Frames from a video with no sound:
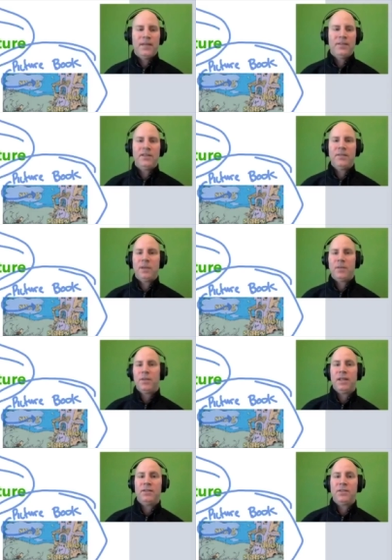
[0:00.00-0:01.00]
That's something
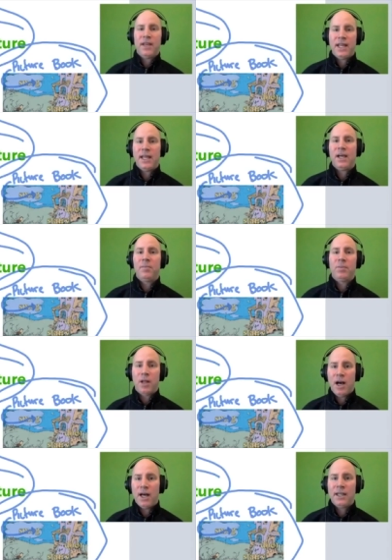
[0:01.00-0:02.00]
with a setting, a
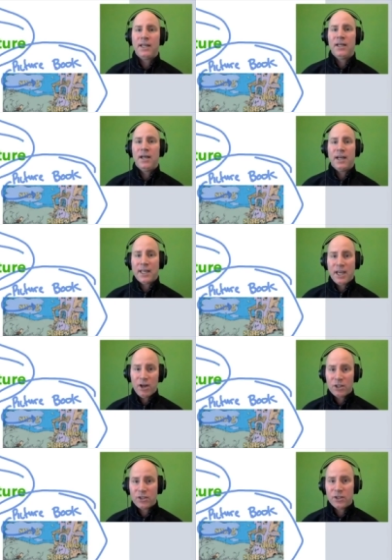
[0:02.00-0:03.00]
plot,
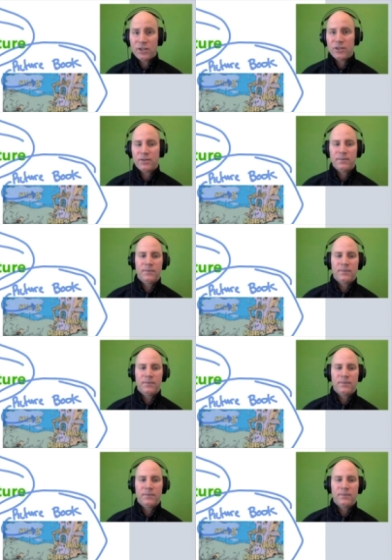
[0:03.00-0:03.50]
characters,